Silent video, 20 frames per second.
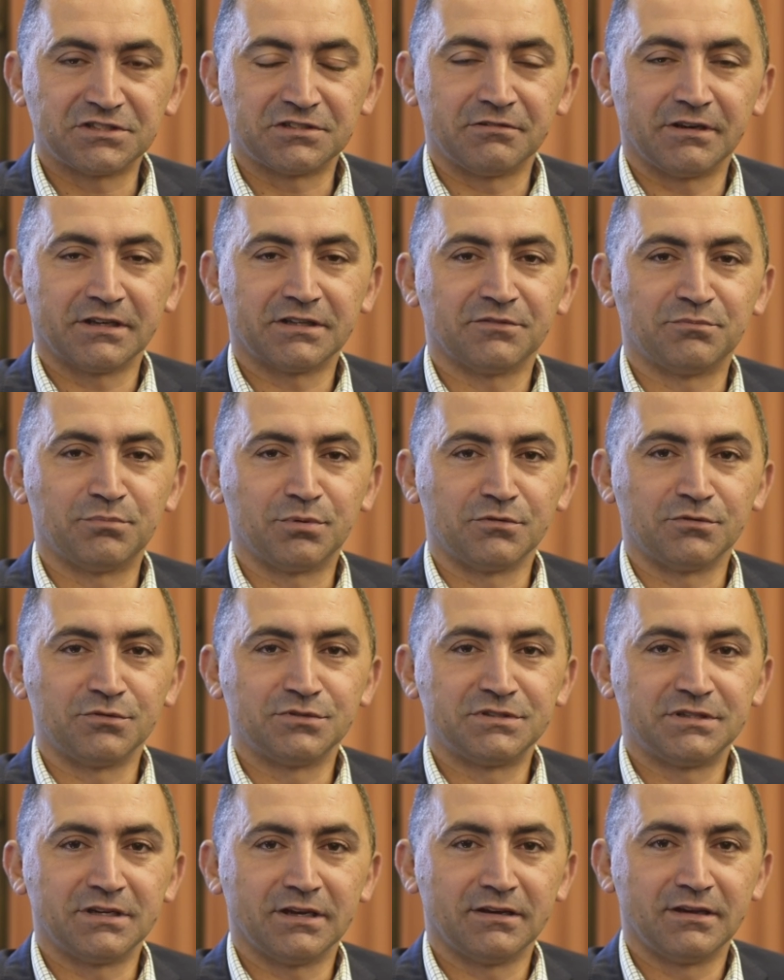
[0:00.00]
Raish, Director of
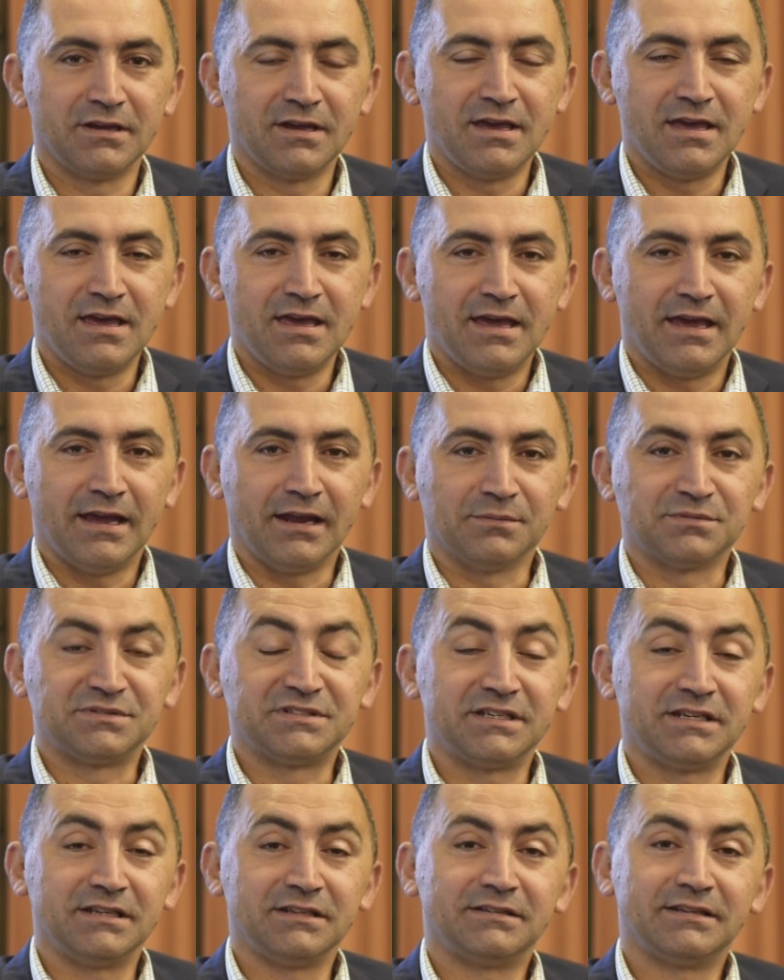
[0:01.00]
Parousia, and I'm
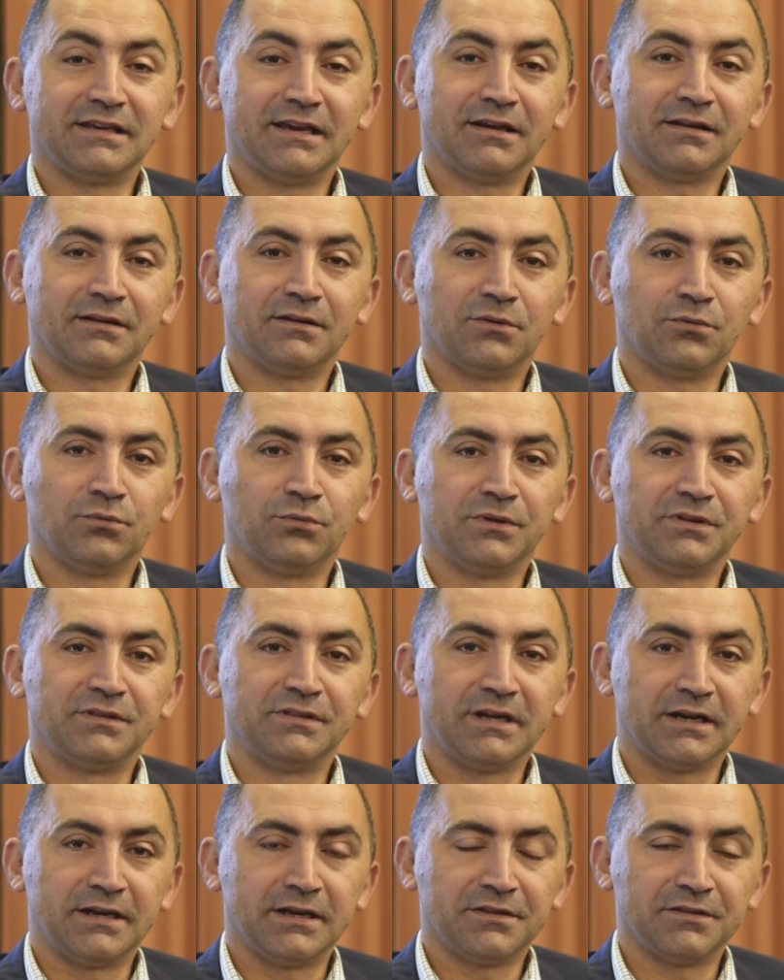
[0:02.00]
sitting down
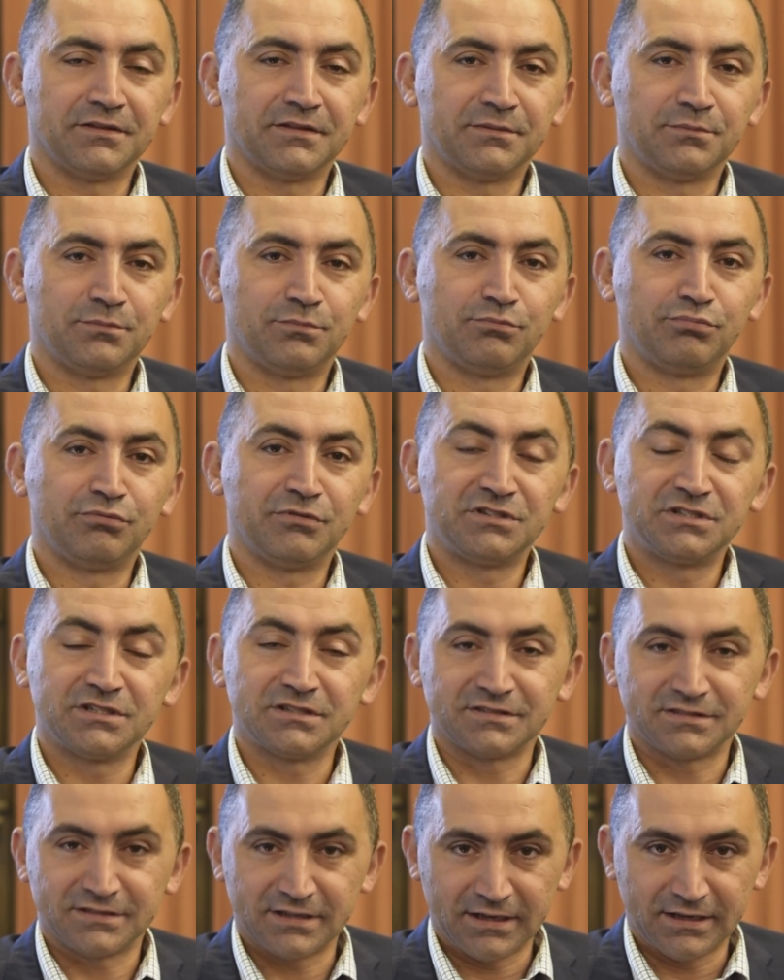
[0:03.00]
with none other than
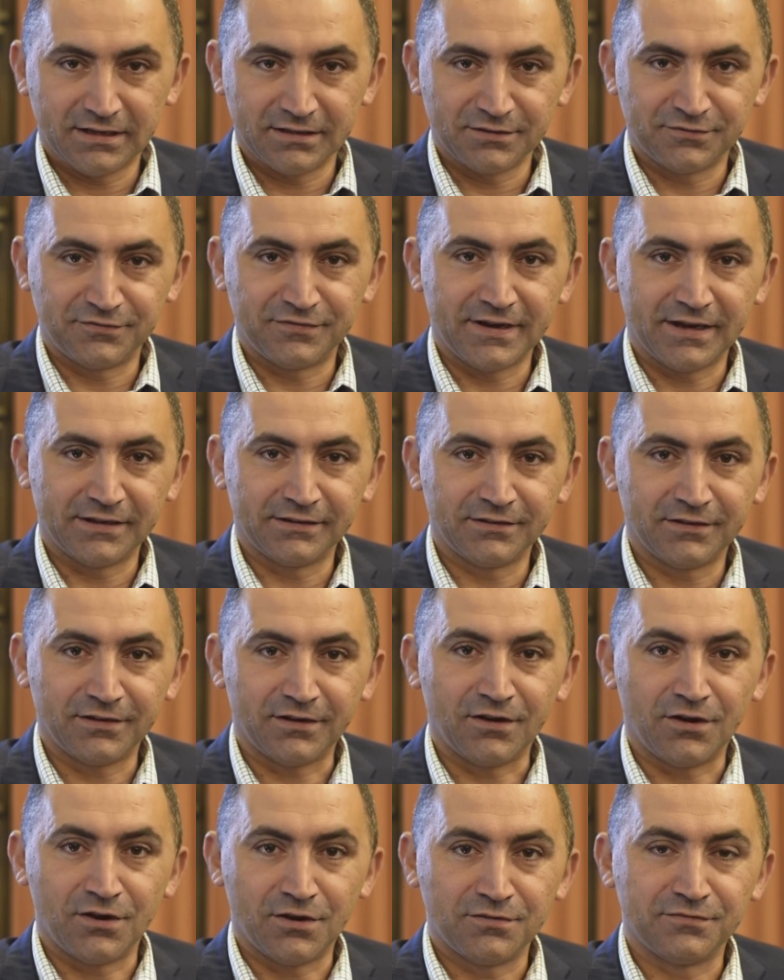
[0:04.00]
Bridget Sakr, the
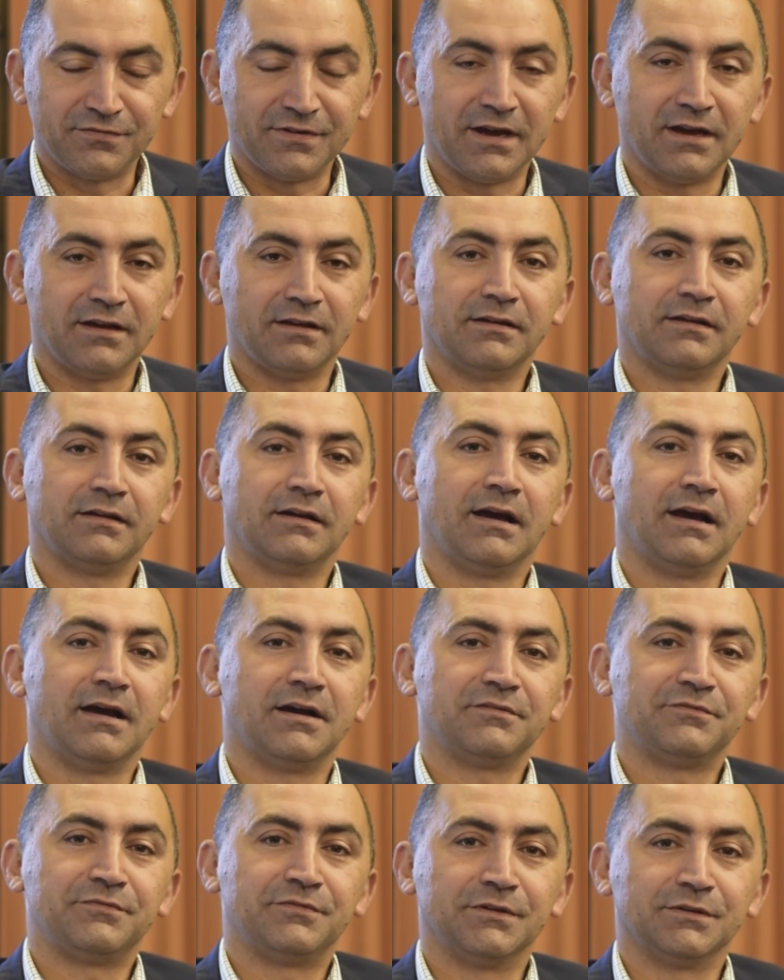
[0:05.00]
founder of
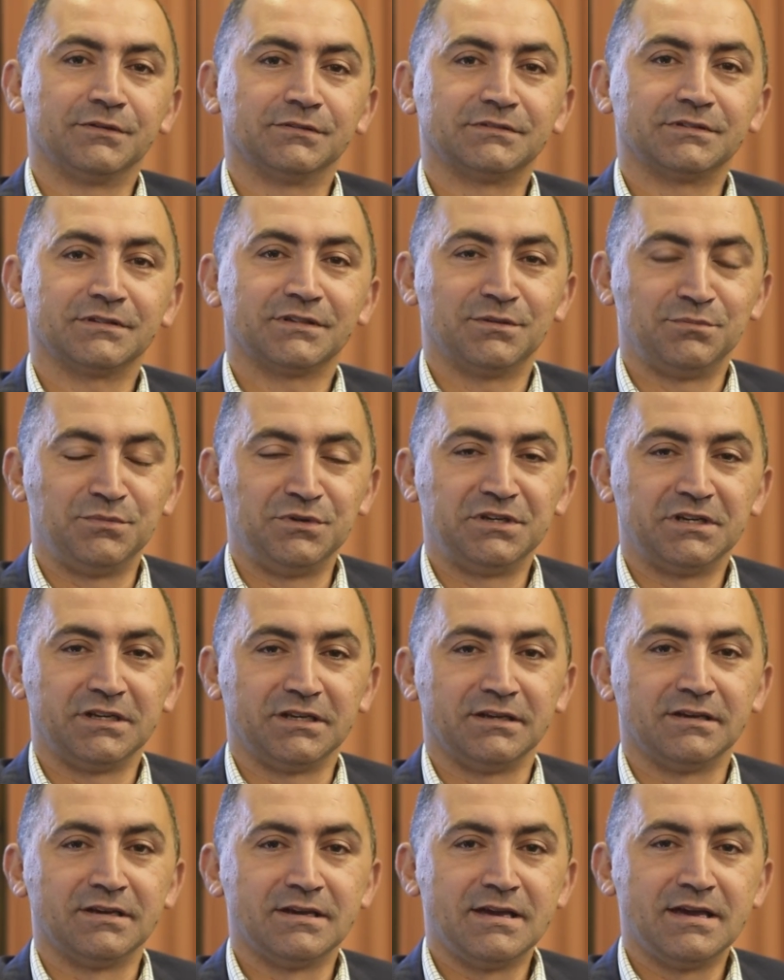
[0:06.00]
Heartfelt
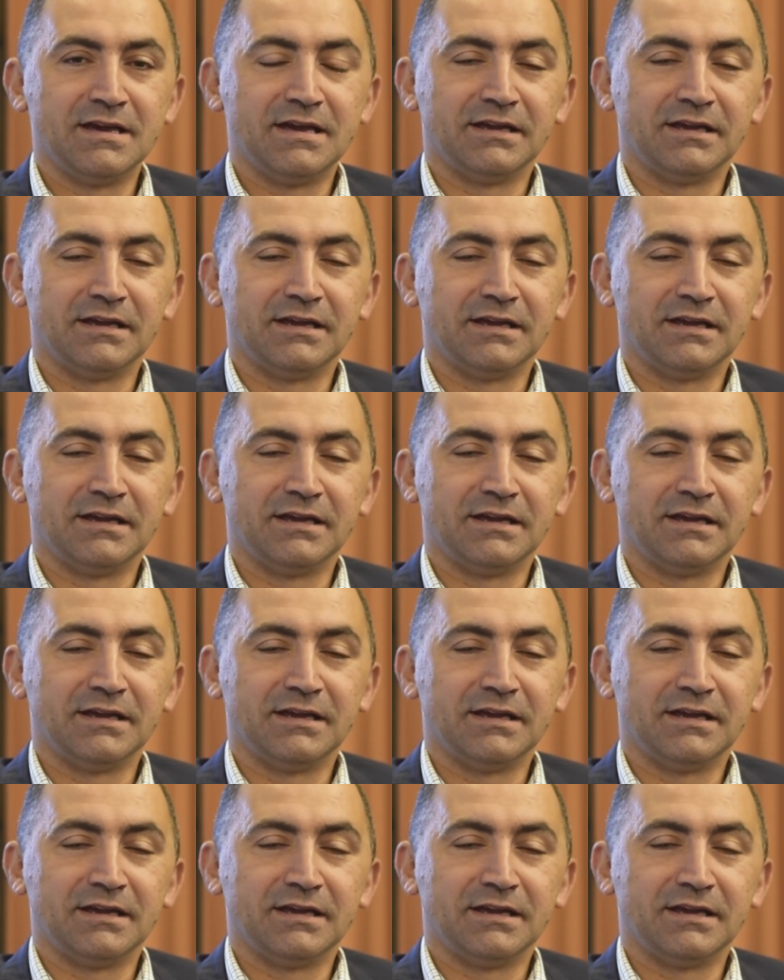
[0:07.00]
Community.